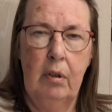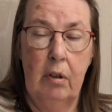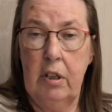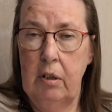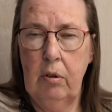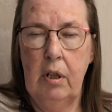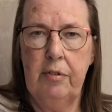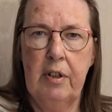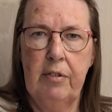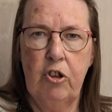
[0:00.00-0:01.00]
Or are you going to
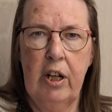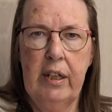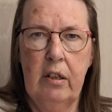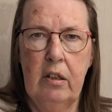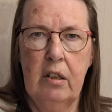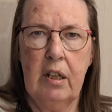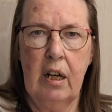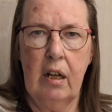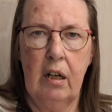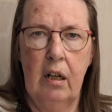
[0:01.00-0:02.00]
have a tracker in your
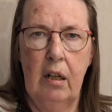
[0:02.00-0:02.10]
car?